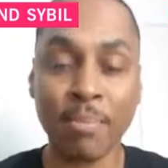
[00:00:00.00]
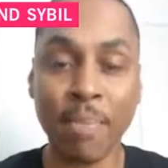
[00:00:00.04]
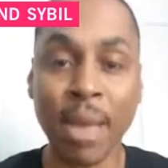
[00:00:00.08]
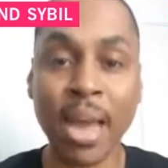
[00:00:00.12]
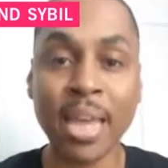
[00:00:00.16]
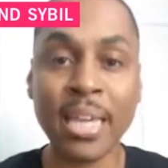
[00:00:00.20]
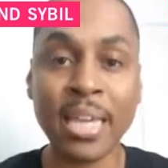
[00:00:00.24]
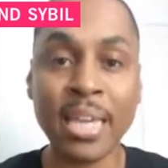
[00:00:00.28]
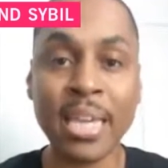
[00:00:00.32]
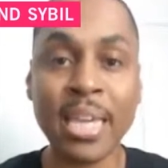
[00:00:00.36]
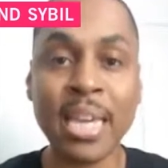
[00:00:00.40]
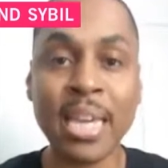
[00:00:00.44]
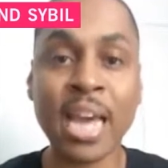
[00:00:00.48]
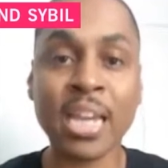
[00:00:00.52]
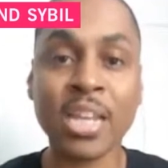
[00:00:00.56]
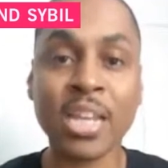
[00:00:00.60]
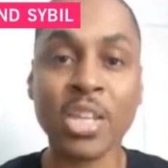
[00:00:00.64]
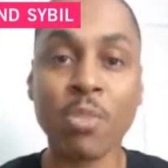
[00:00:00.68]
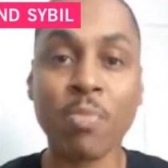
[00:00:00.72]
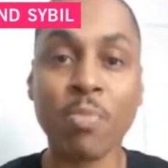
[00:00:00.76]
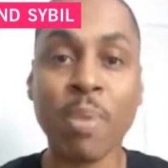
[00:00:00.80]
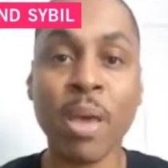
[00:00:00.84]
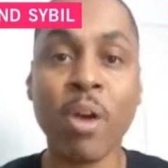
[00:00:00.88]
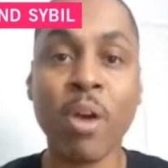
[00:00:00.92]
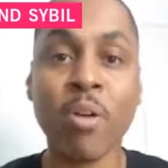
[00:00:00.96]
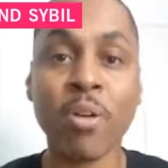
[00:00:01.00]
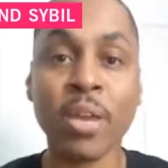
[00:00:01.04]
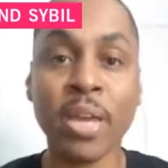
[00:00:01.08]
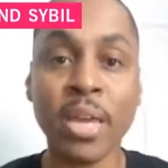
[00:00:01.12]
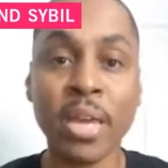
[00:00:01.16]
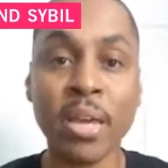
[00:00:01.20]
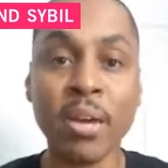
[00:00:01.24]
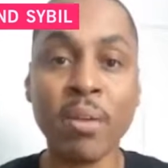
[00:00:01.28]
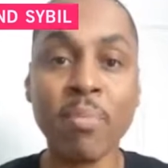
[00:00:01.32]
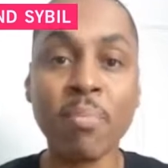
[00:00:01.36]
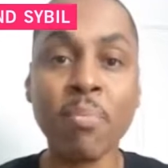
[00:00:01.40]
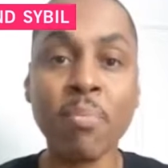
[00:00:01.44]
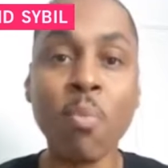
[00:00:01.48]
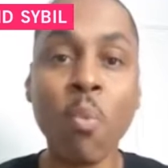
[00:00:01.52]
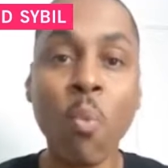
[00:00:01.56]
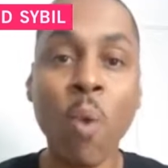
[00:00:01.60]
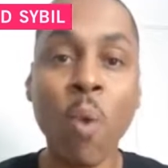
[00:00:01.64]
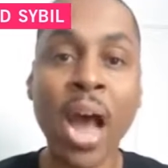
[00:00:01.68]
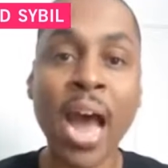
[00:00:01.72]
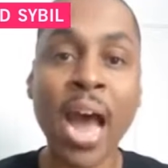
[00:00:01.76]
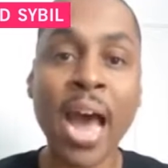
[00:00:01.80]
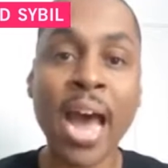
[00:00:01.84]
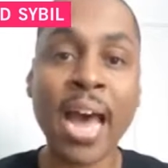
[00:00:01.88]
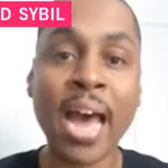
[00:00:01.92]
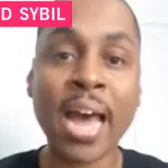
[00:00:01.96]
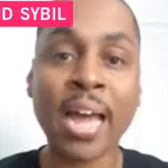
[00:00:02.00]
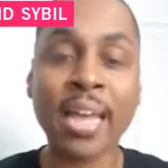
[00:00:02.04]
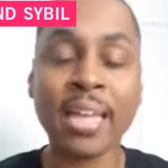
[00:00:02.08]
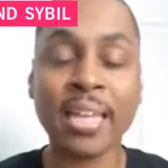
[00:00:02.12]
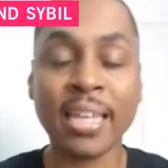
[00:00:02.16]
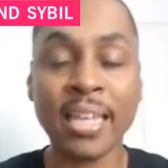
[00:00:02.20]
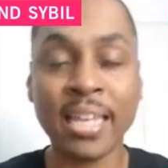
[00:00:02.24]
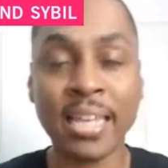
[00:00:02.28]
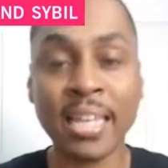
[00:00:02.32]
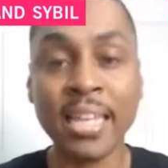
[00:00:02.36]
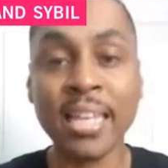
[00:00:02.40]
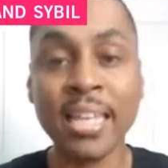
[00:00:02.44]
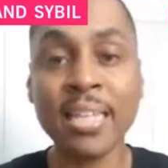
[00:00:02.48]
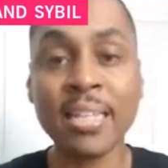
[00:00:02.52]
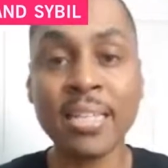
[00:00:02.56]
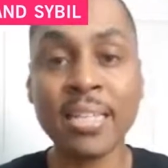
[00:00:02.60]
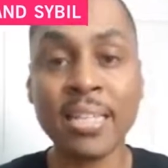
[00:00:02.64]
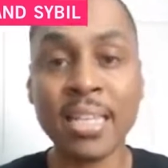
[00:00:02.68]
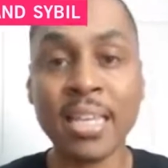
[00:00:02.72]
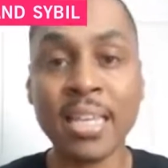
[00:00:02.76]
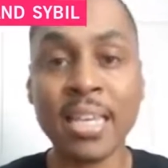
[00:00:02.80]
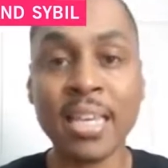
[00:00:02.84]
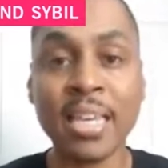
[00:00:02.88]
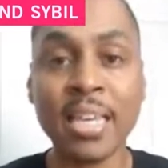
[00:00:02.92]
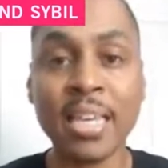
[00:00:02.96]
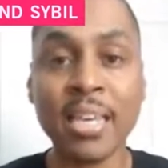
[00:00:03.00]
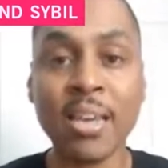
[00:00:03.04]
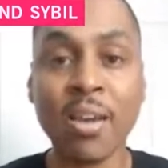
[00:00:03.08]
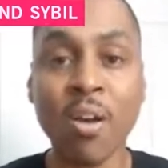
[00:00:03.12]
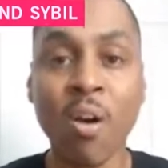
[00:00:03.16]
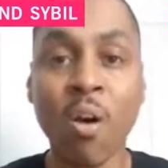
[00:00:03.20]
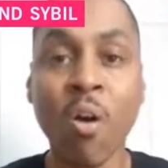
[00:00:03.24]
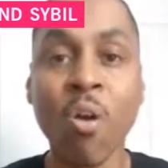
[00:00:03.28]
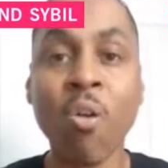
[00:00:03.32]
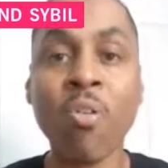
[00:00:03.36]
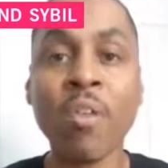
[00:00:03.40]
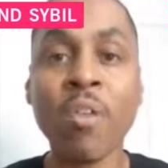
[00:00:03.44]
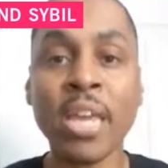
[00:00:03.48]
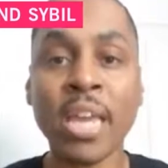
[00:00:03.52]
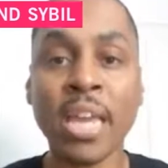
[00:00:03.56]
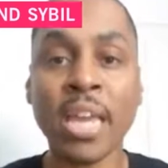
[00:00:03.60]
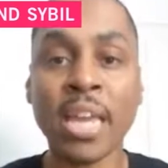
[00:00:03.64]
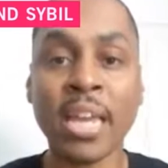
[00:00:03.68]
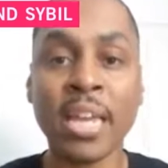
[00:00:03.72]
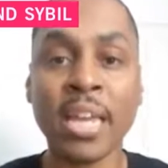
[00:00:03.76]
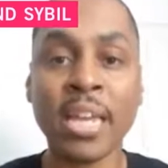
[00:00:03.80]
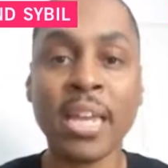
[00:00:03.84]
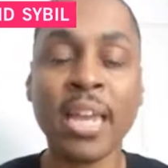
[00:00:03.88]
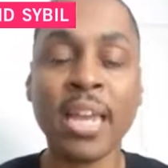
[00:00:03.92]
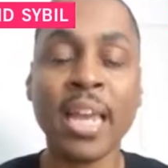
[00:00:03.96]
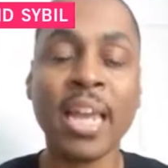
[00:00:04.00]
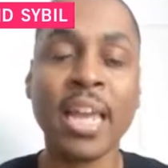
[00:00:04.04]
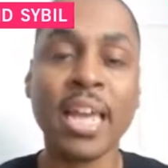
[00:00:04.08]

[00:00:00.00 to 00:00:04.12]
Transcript: and my econ is spelled emilypros.myecon.net.